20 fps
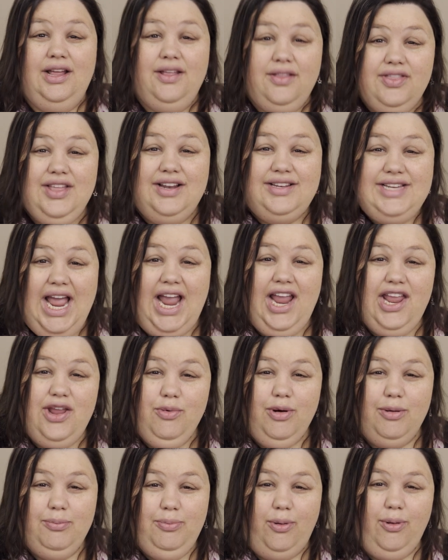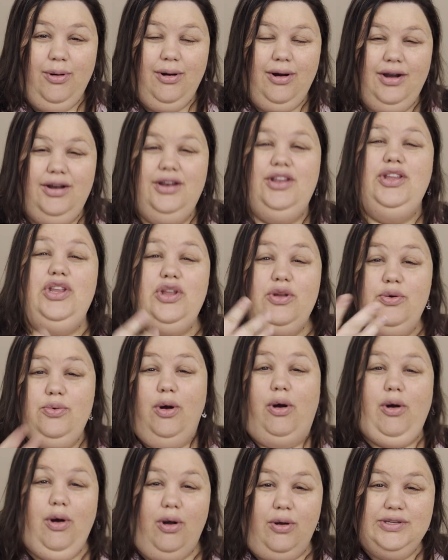The day you were born, you
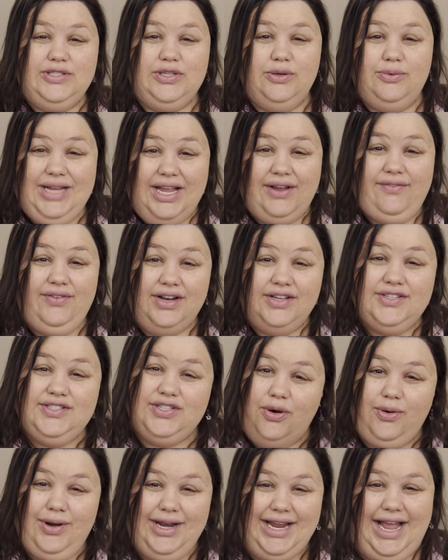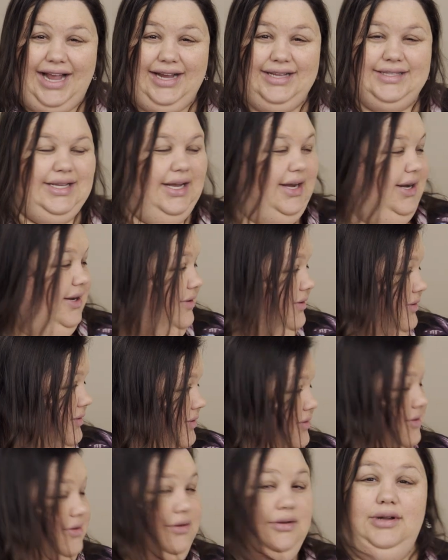are also given a zodiac sign.
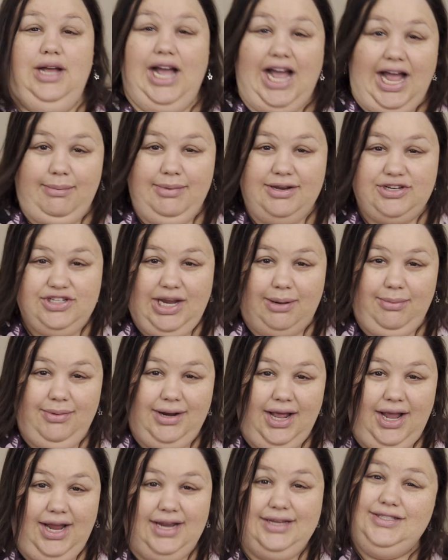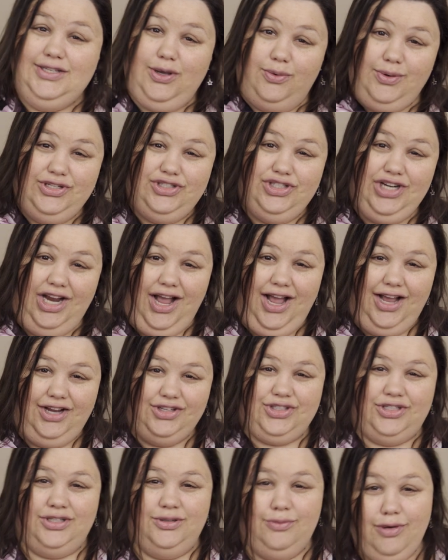I'm a Gemini. So is Josh.